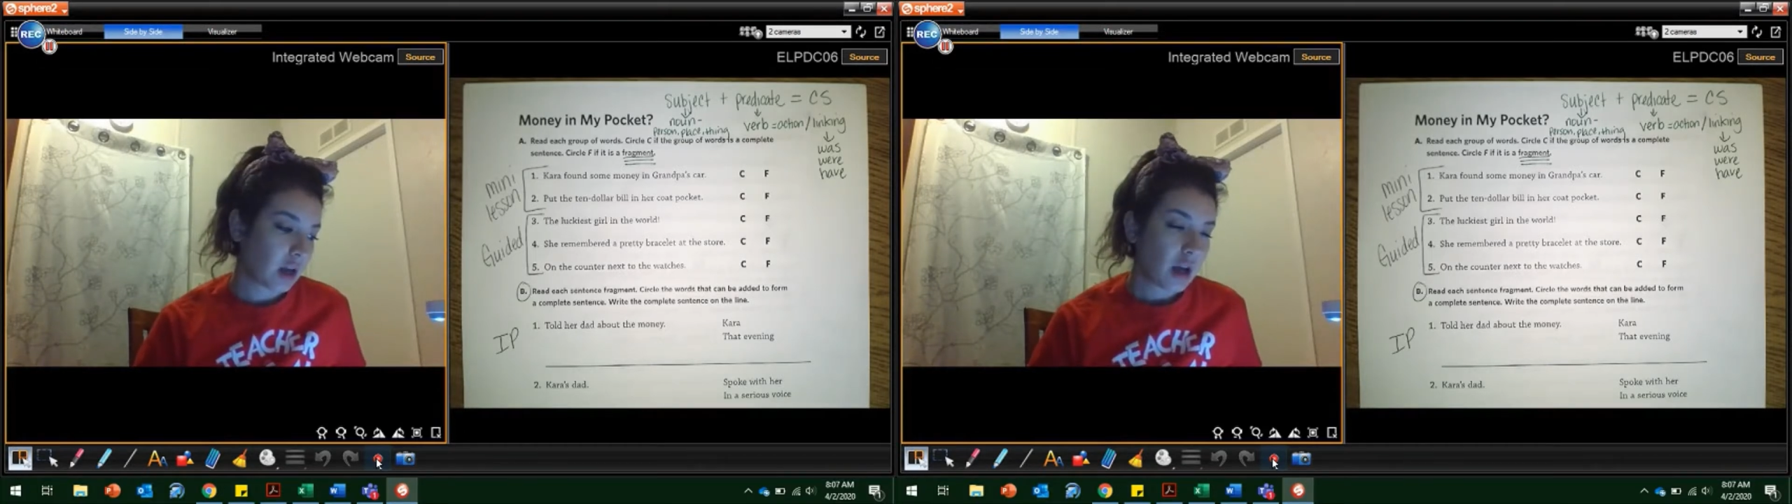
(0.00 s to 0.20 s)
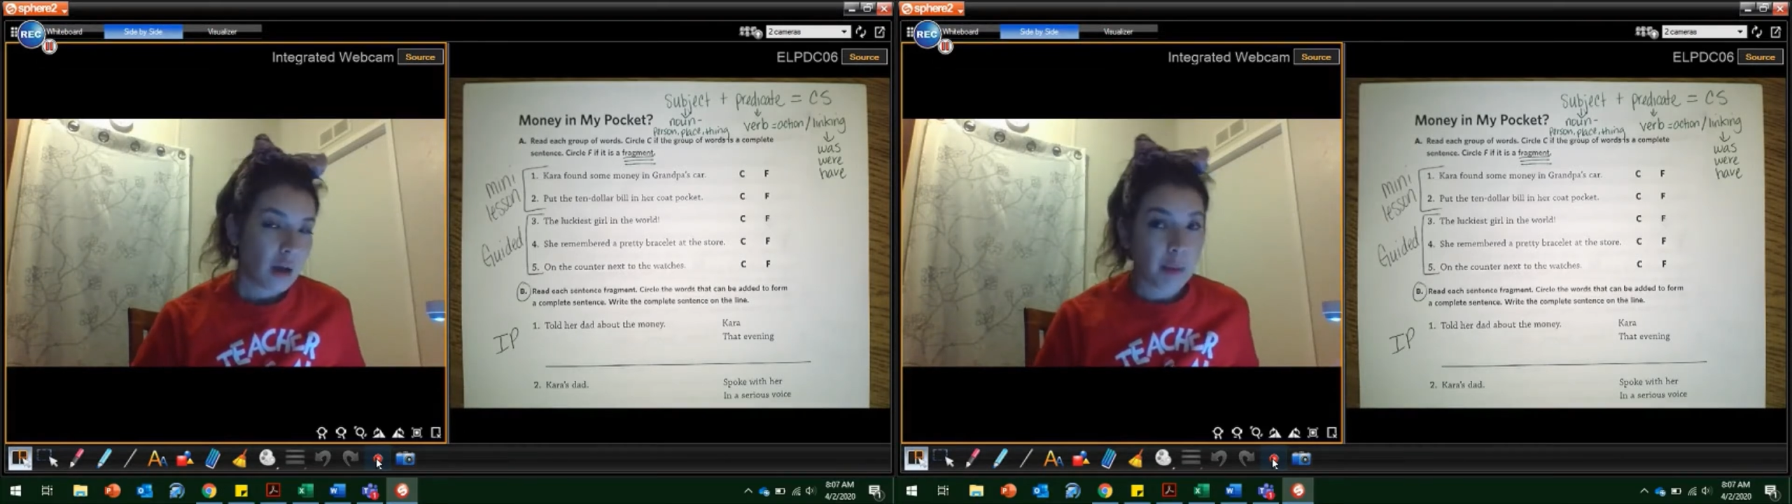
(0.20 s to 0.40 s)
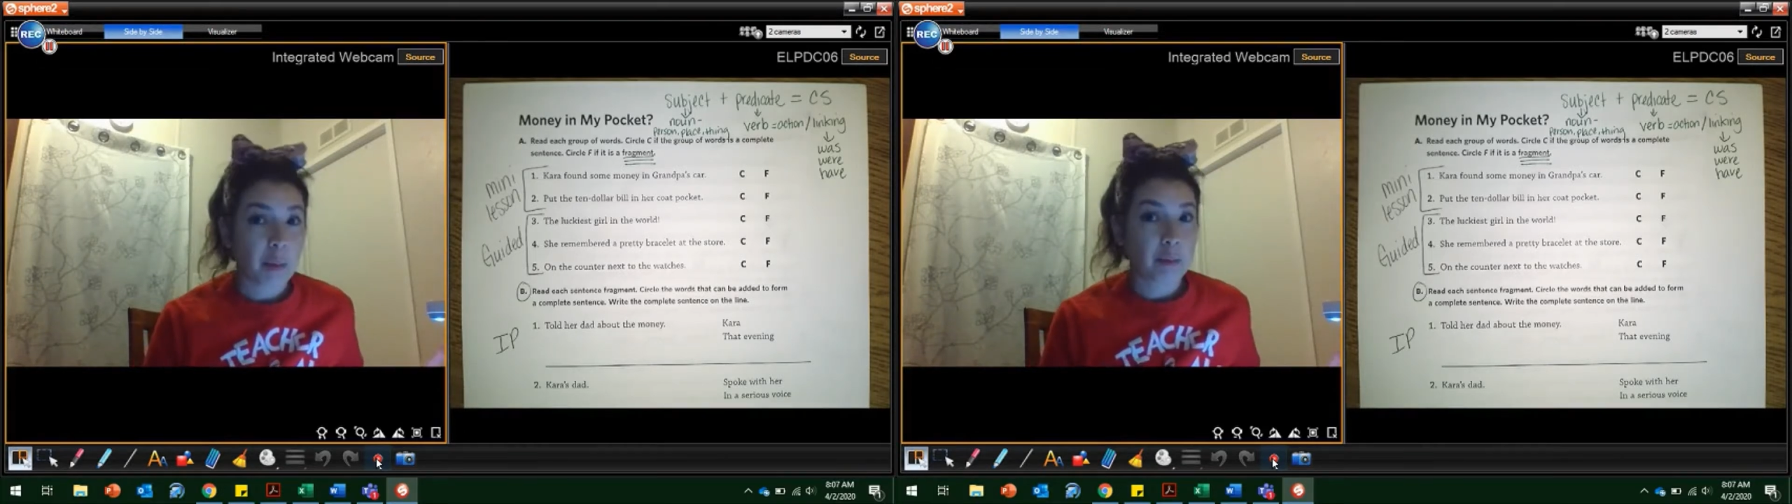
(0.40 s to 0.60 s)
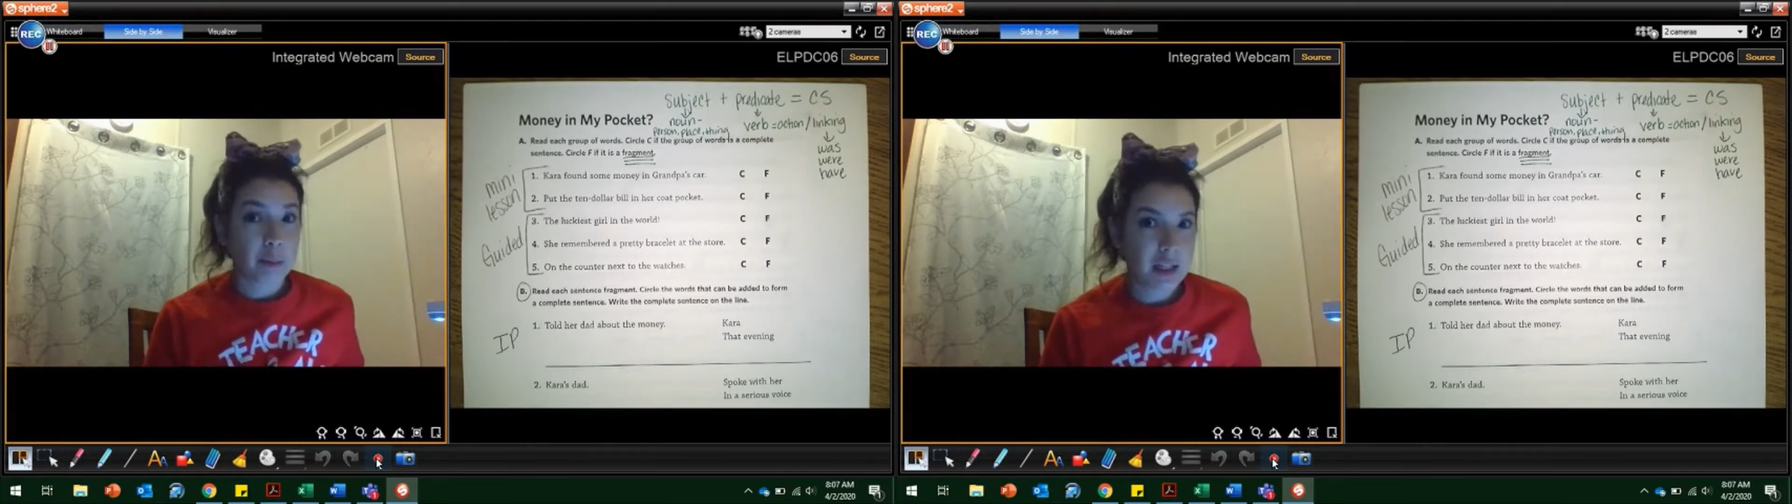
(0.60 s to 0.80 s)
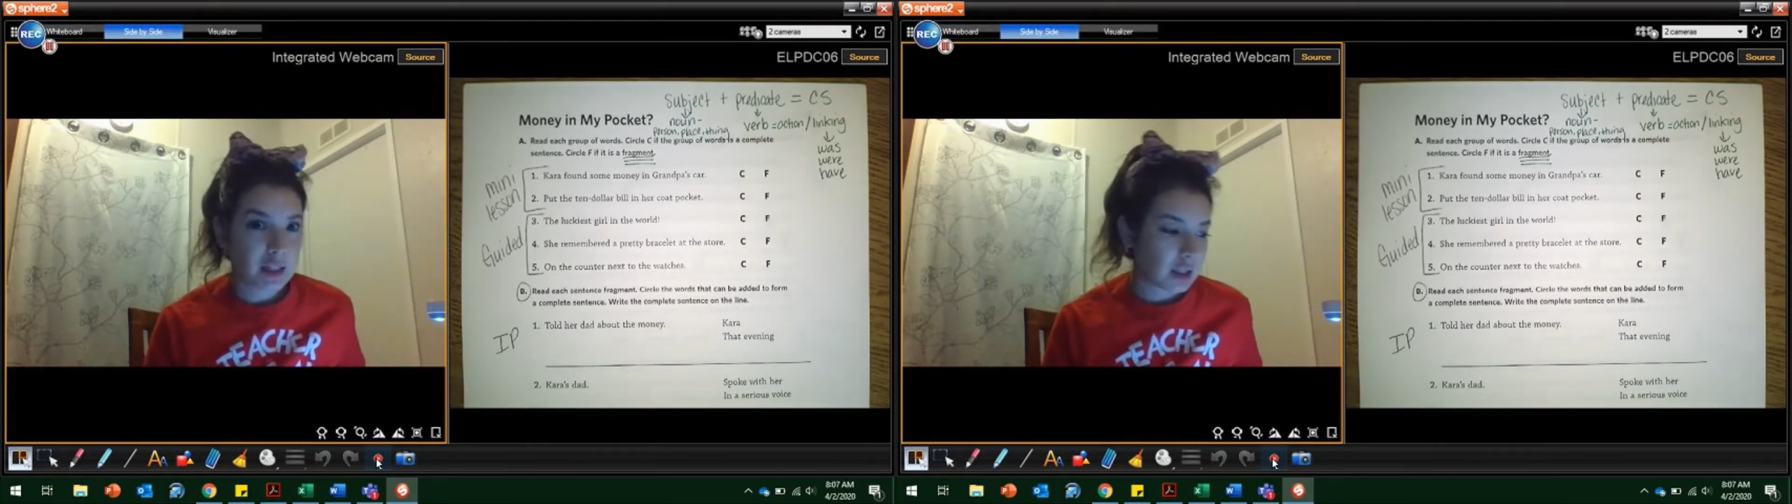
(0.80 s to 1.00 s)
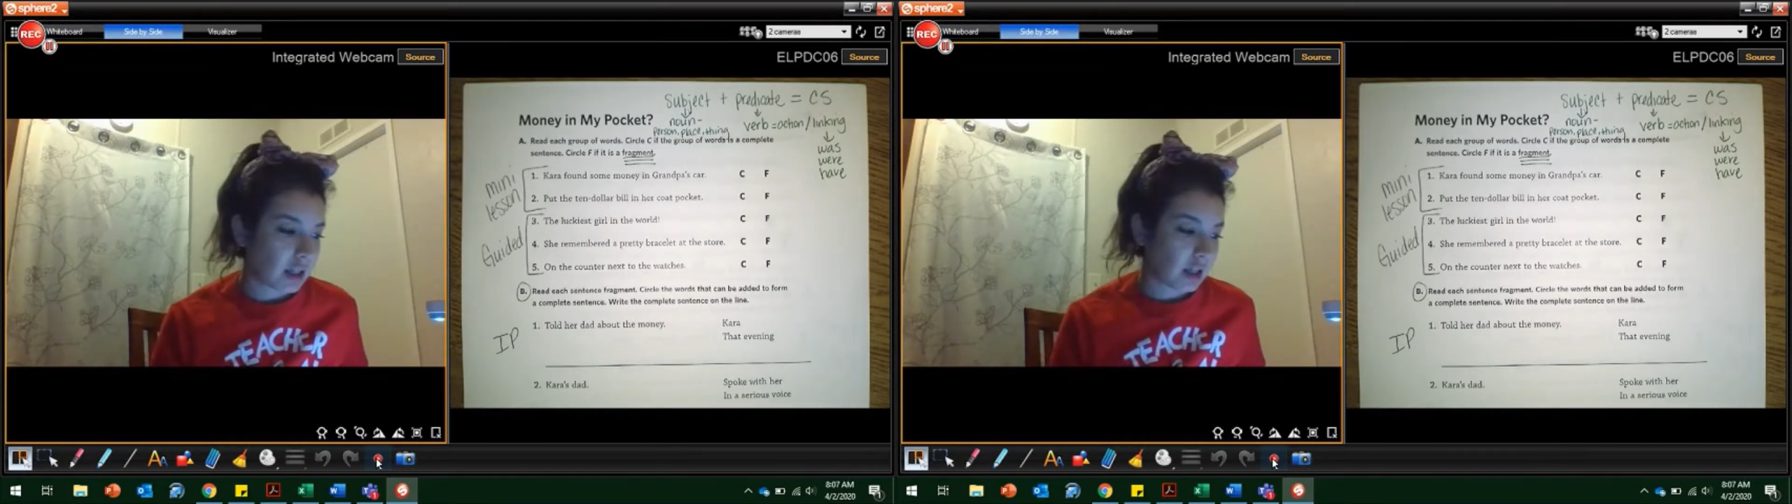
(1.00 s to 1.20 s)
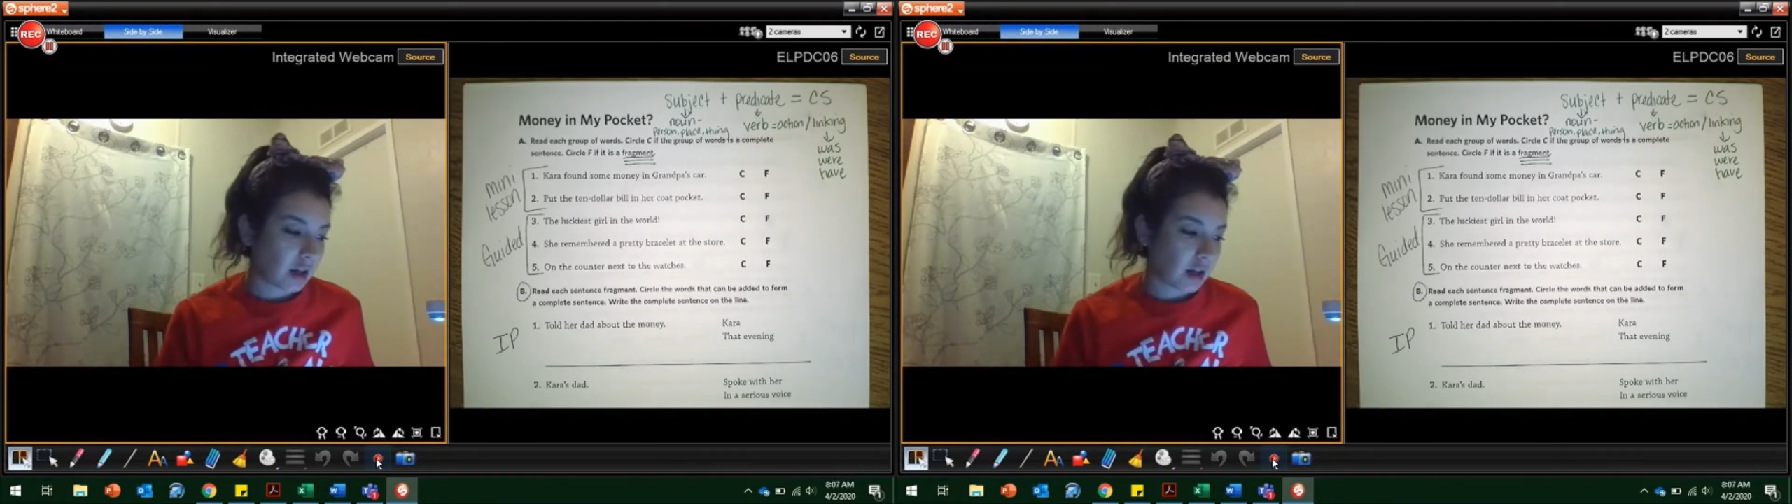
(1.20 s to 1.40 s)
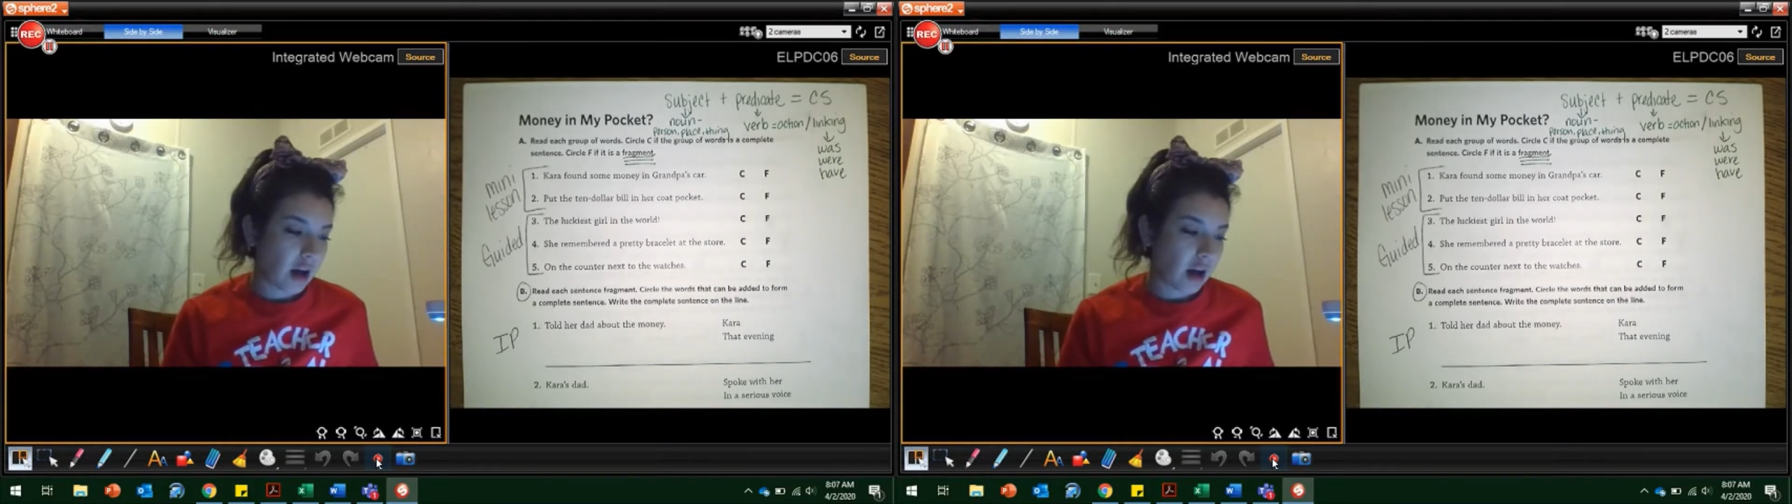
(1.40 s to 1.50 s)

But basically, a